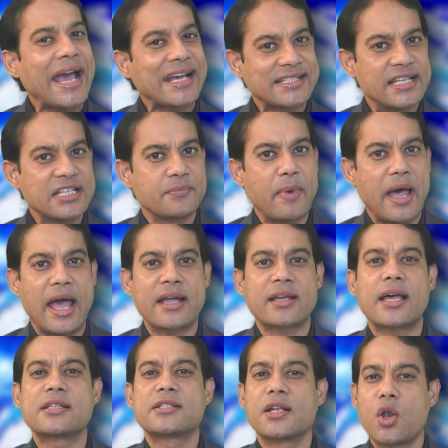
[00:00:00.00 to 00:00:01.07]
Axis Bank
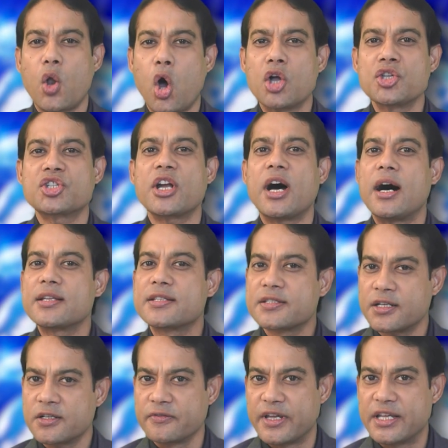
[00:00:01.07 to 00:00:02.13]
has launched a
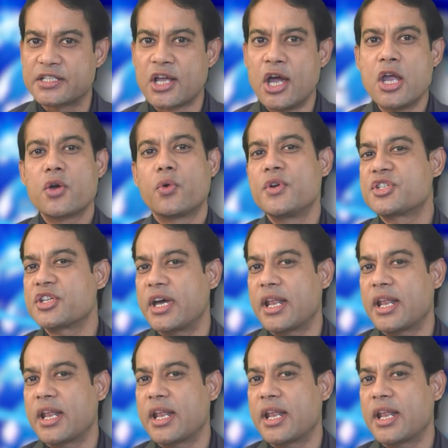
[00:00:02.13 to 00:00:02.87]
service which